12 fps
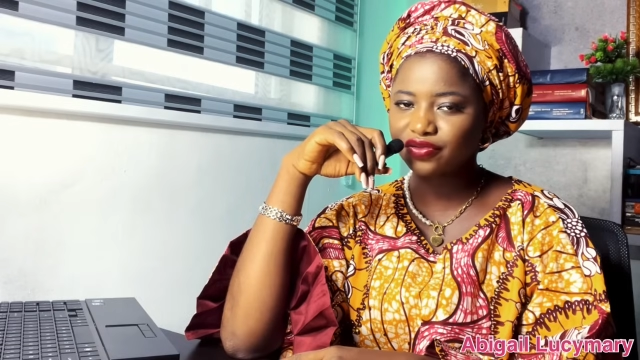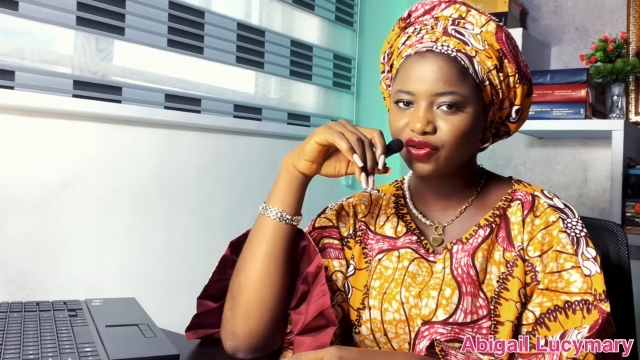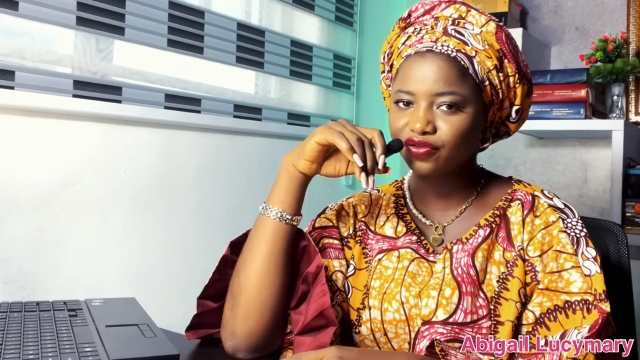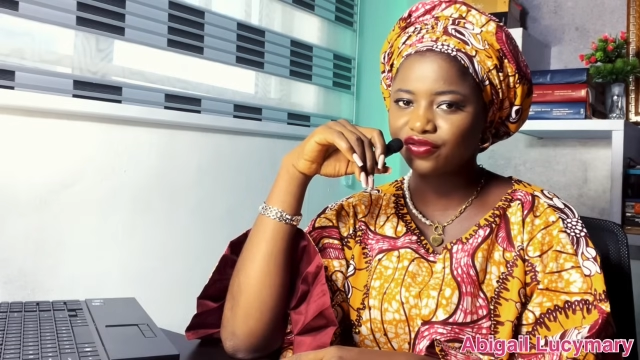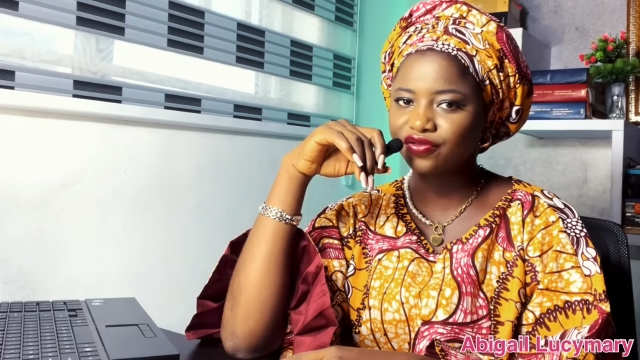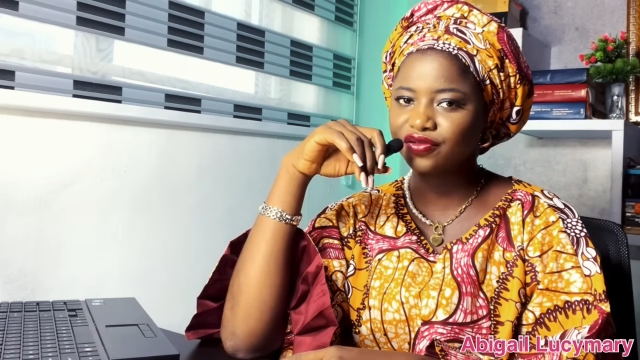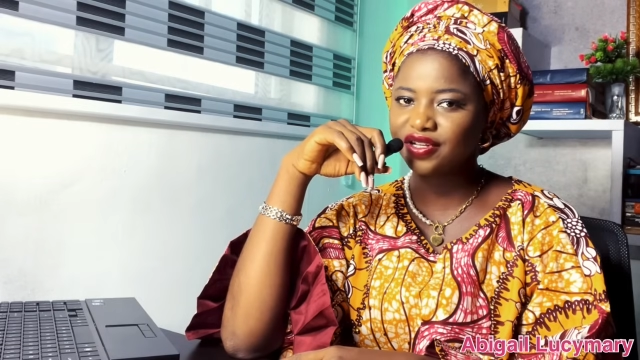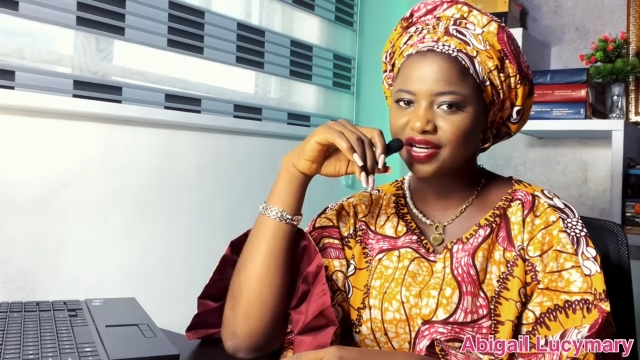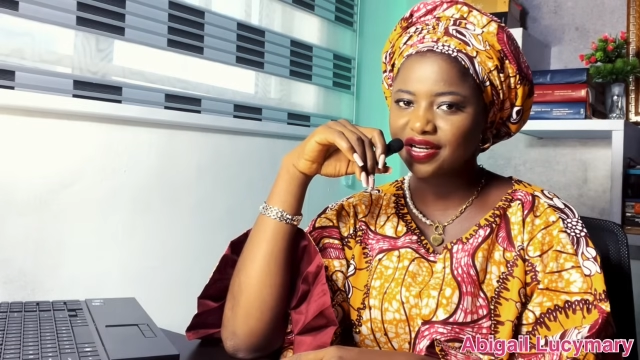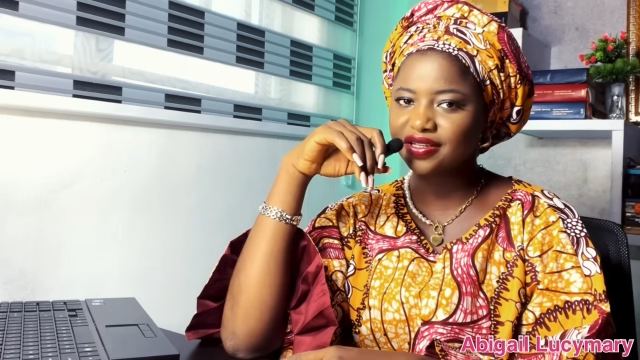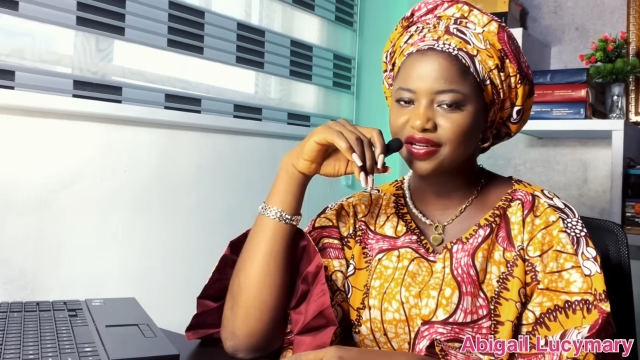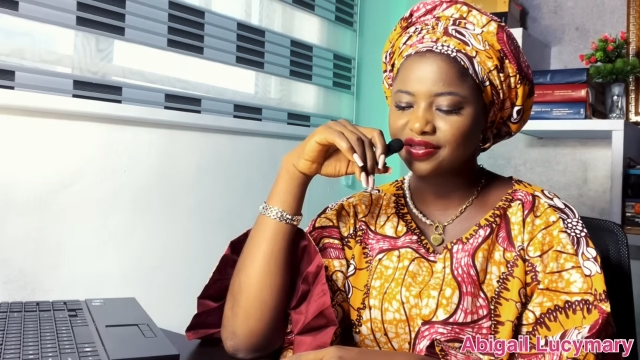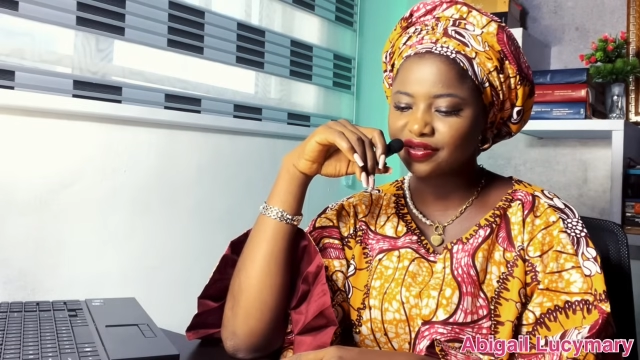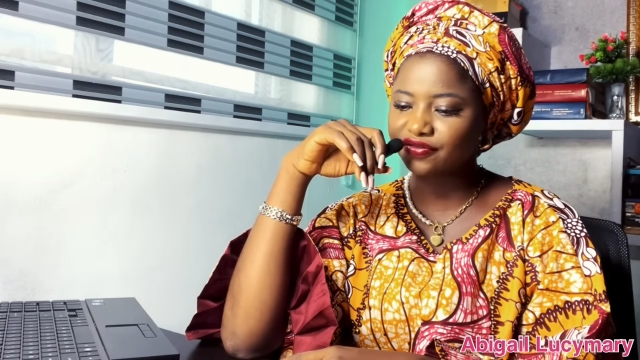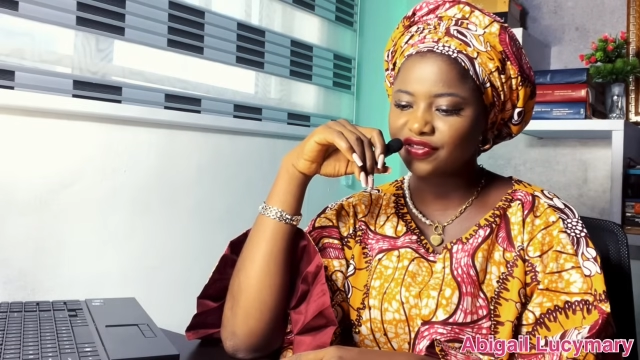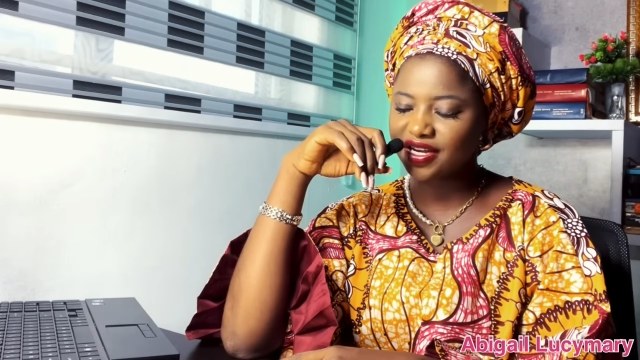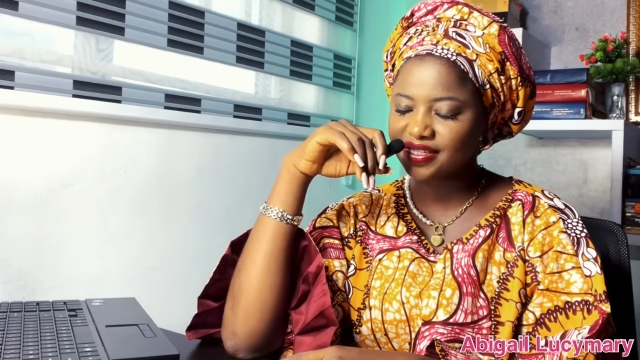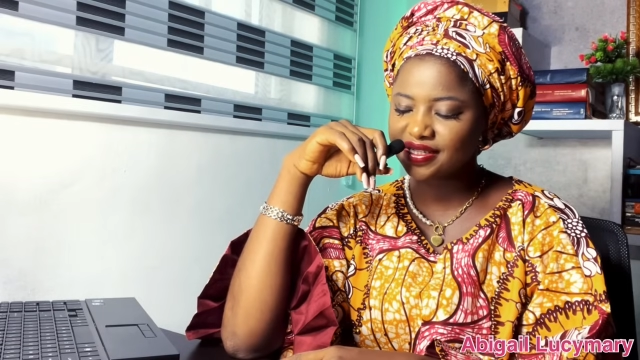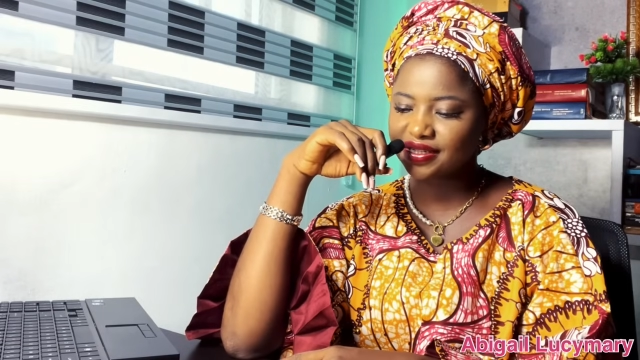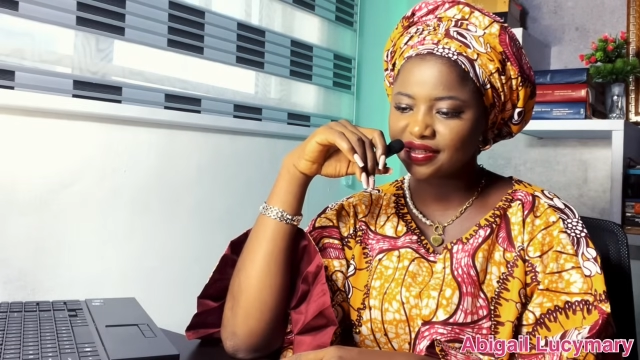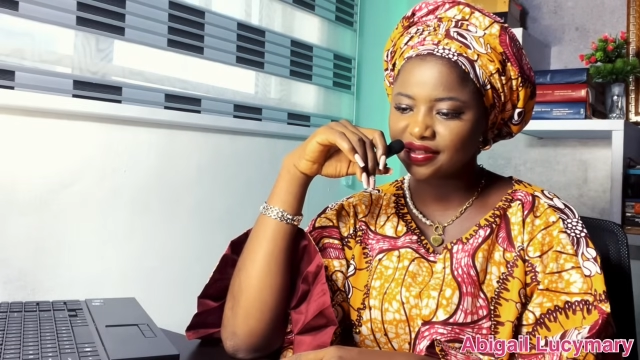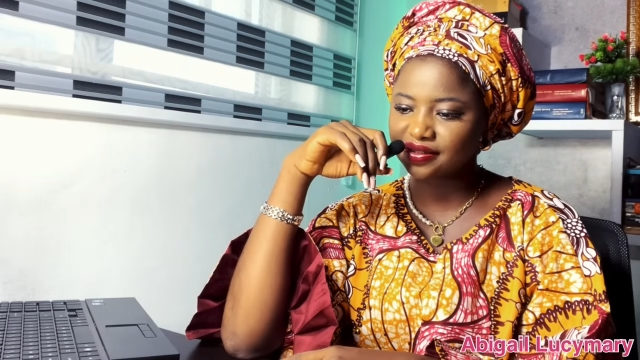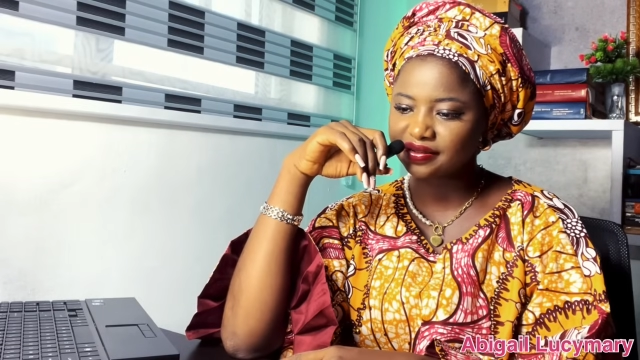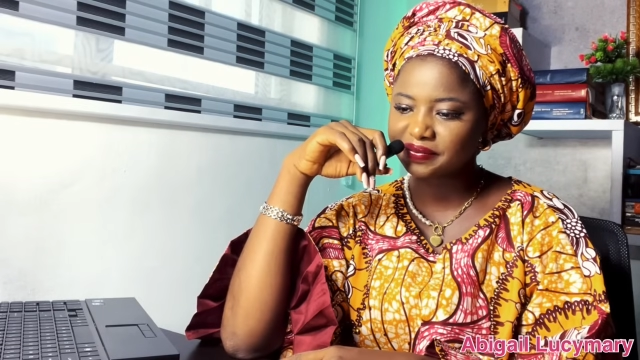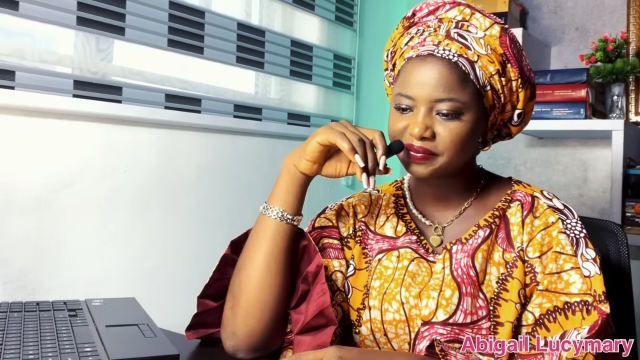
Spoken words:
of the Vatican.